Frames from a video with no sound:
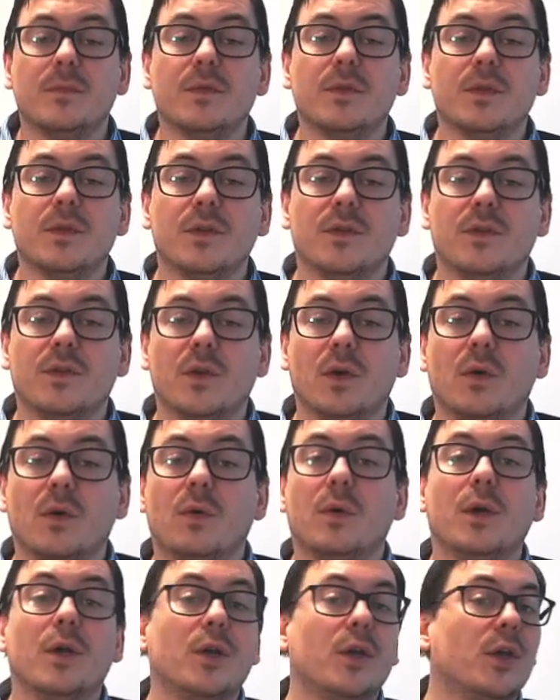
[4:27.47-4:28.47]
So
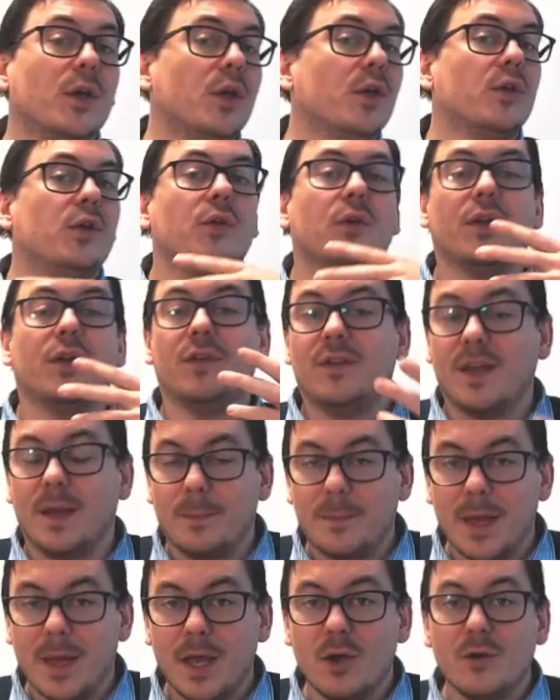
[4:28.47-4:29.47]
you can say
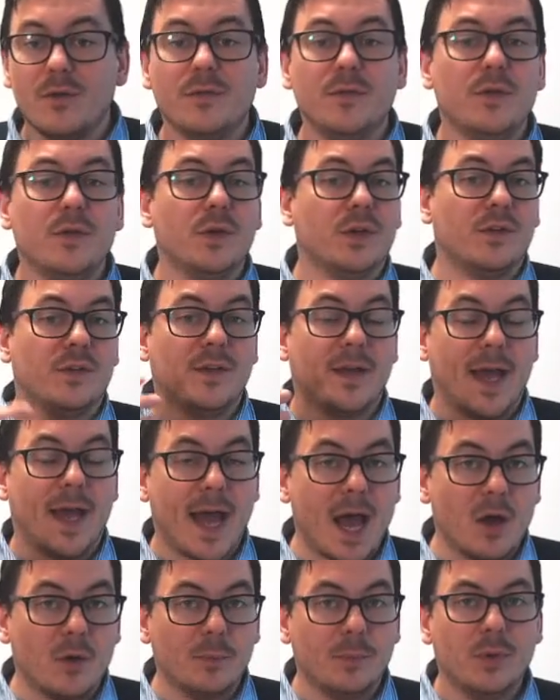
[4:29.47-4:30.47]
payoff, you can say
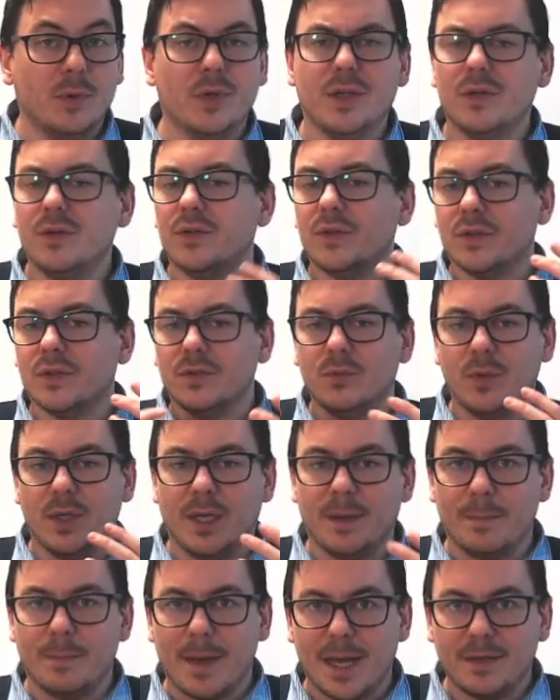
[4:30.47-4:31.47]
output, it doesn't really
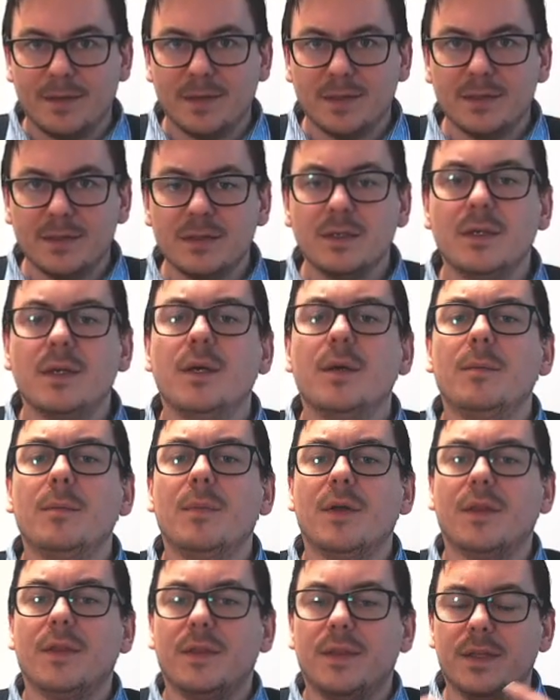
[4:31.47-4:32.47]
matter,
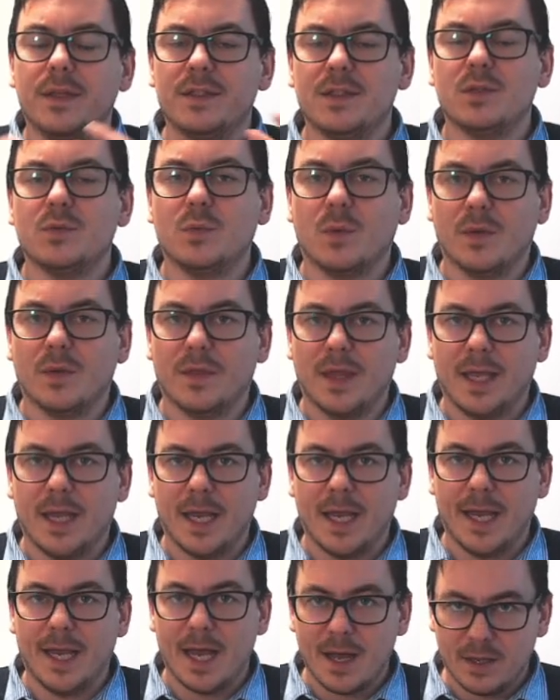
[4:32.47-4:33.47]
but this is what they
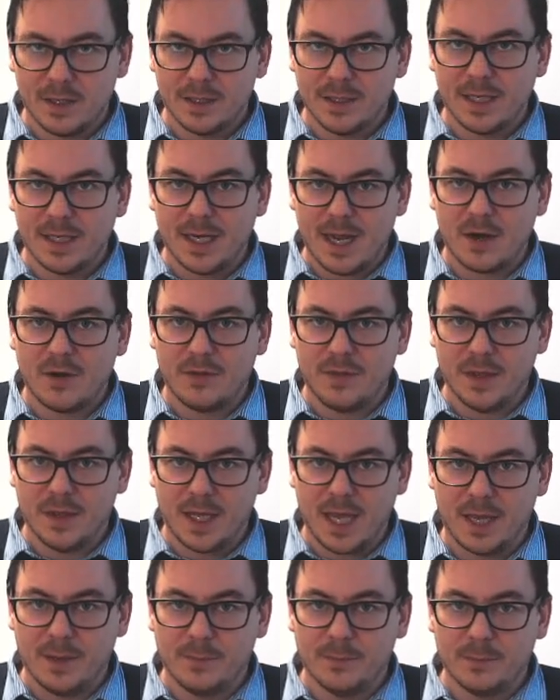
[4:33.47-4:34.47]
get out of the
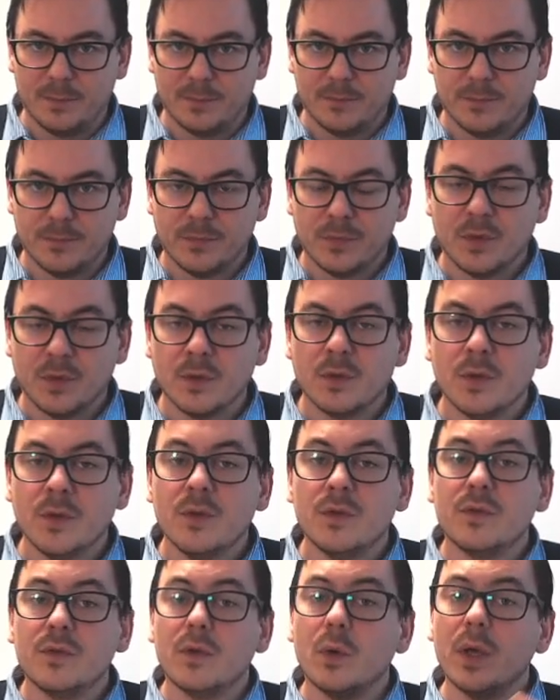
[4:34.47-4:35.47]
game.
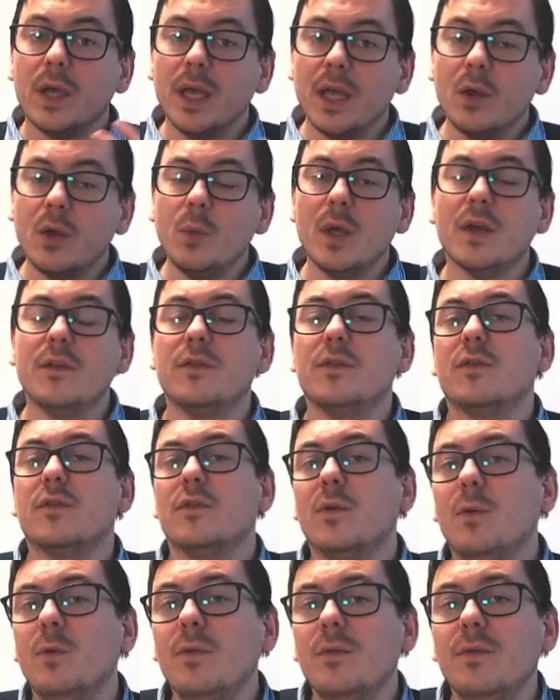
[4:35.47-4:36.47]
So here we have
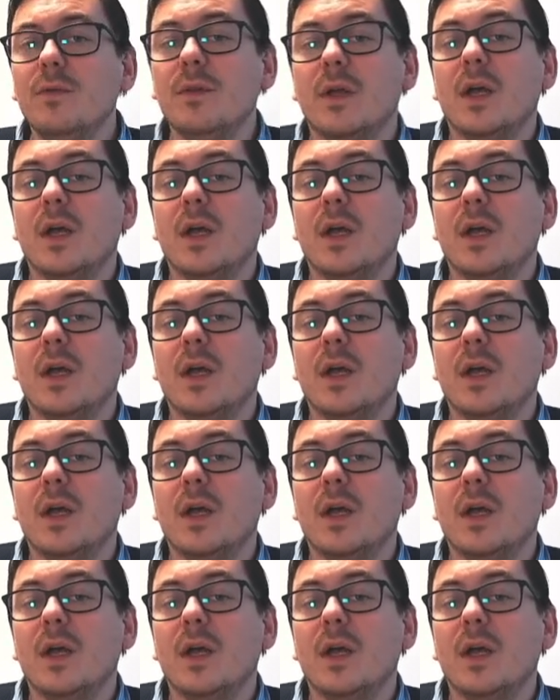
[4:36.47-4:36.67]
solved